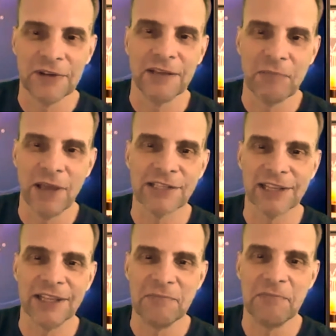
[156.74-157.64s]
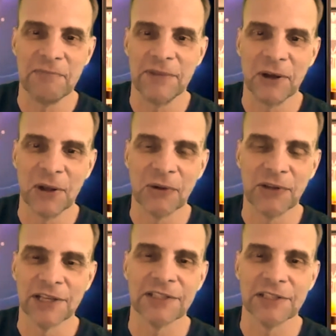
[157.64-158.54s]
basically,
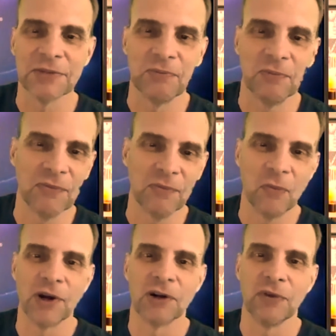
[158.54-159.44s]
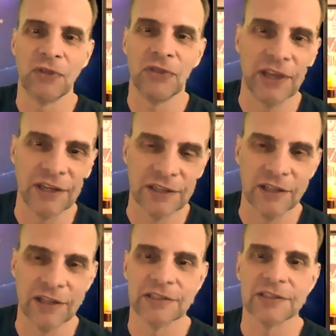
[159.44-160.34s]
does this wonderful thing to
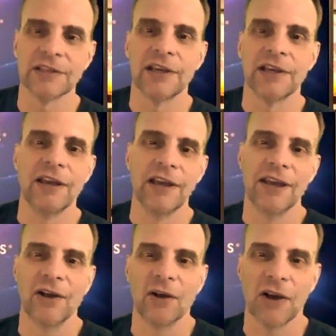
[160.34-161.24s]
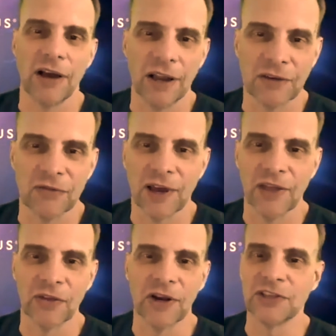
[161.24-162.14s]
this alcoholic
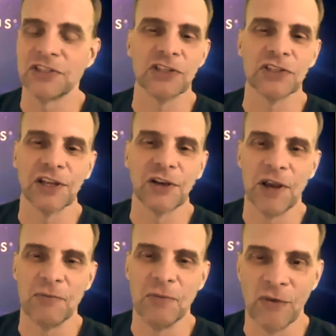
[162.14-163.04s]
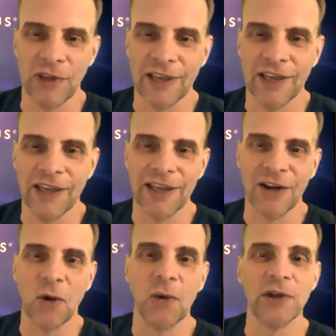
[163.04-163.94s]
father. It's just a great movie, and
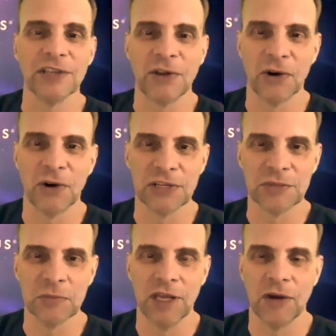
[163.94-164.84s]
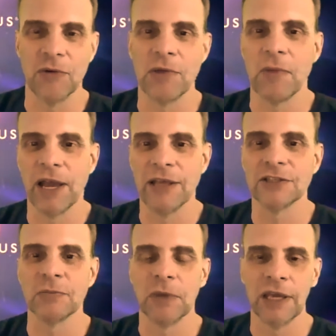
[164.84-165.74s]
it always encourages me, and it
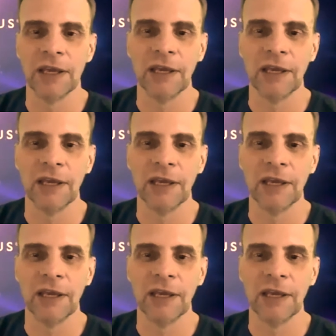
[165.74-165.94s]
reminds me